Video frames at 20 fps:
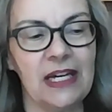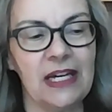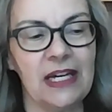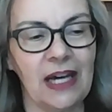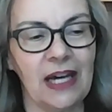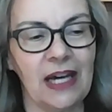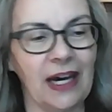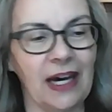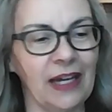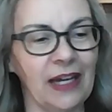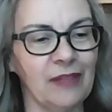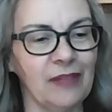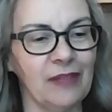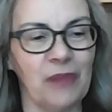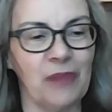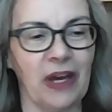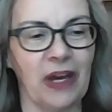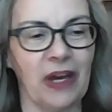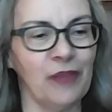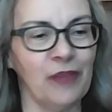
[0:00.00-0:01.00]

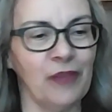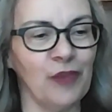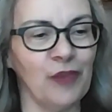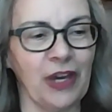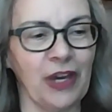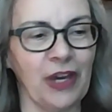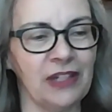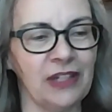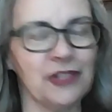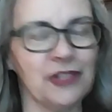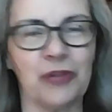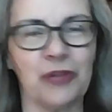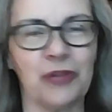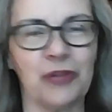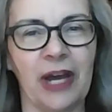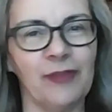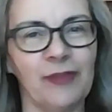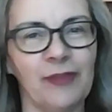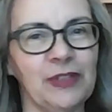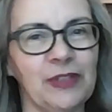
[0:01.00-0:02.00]
I find
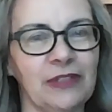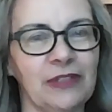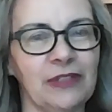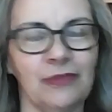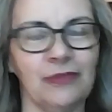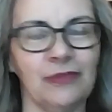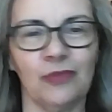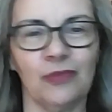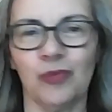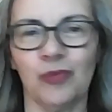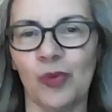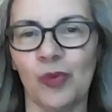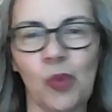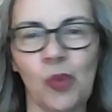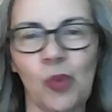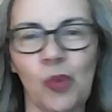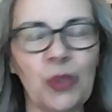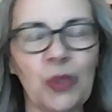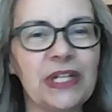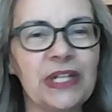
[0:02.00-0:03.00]
travel
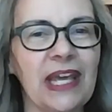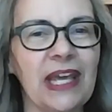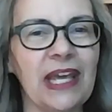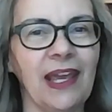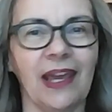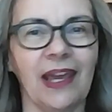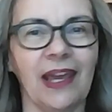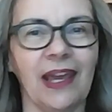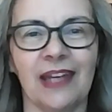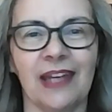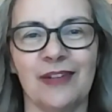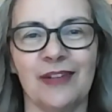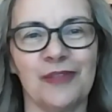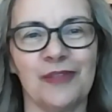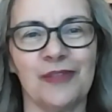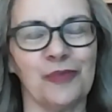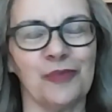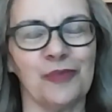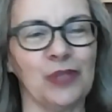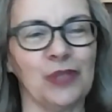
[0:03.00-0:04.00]
rewarding and
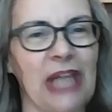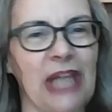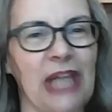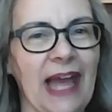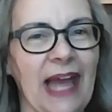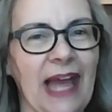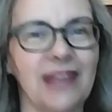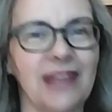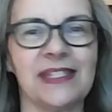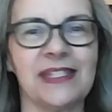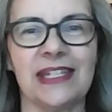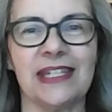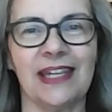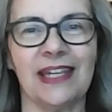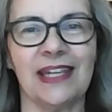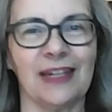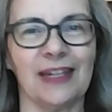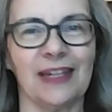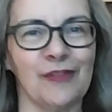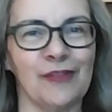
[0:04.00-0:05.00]

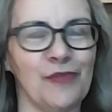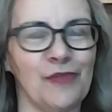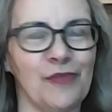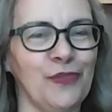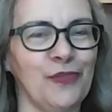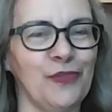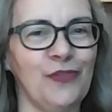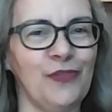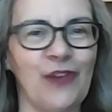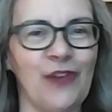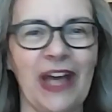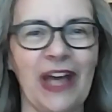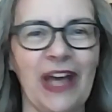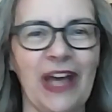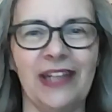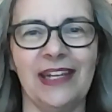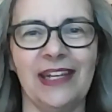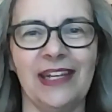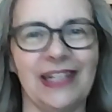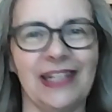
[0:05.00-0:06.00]
relaxing and fun
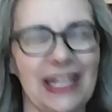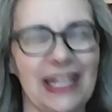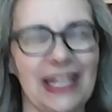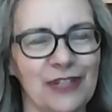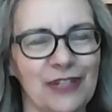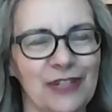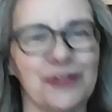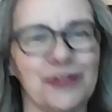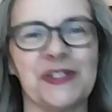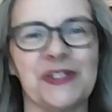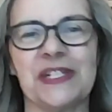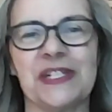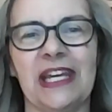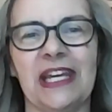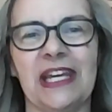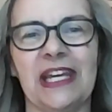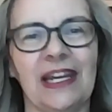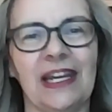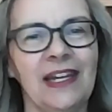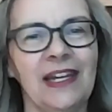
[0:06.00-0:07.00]
and
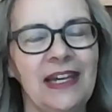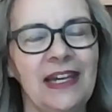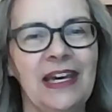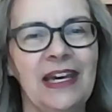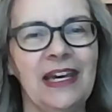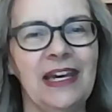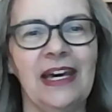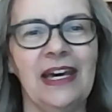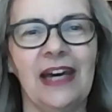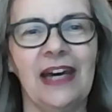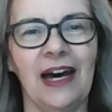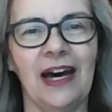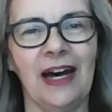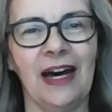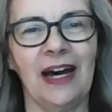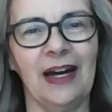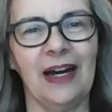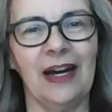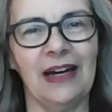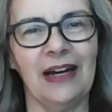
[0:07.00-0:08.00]
interesting.
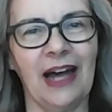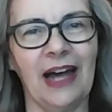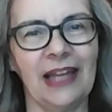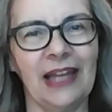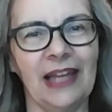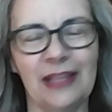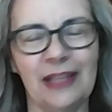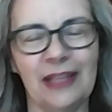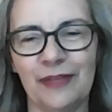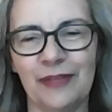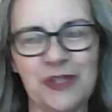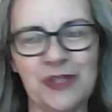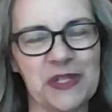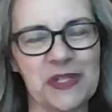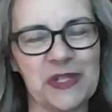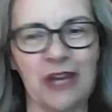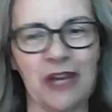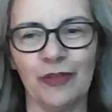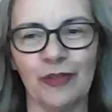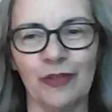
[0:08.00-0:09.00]
I love
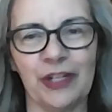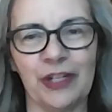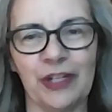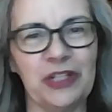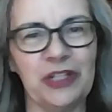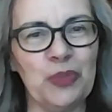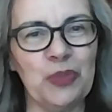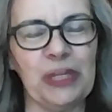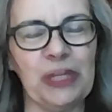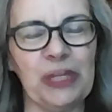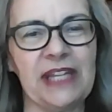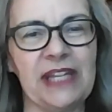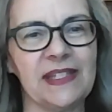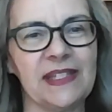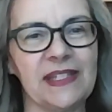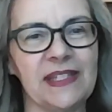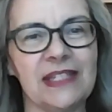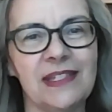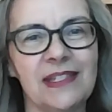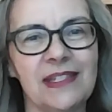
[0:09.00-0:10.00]
discovering new
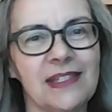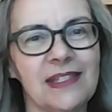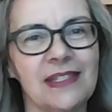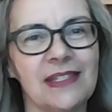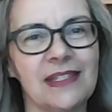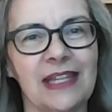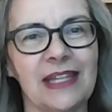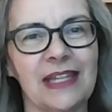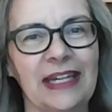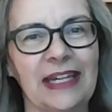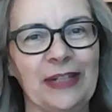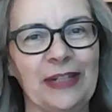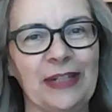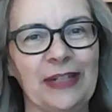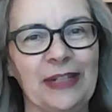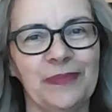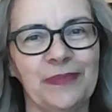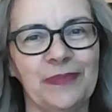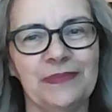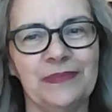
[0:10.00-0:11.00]
places.
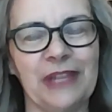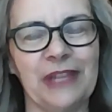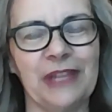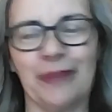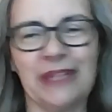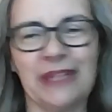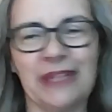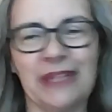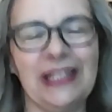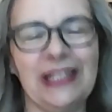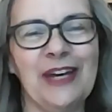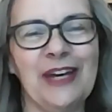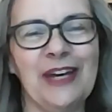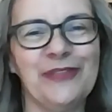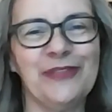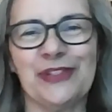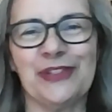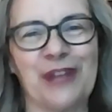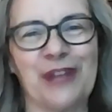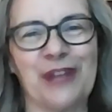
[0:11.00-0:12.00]
Yeah, I
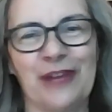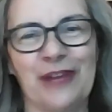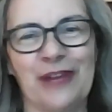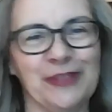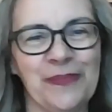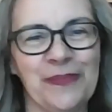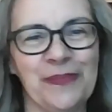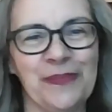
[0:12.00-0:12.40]
love to travel.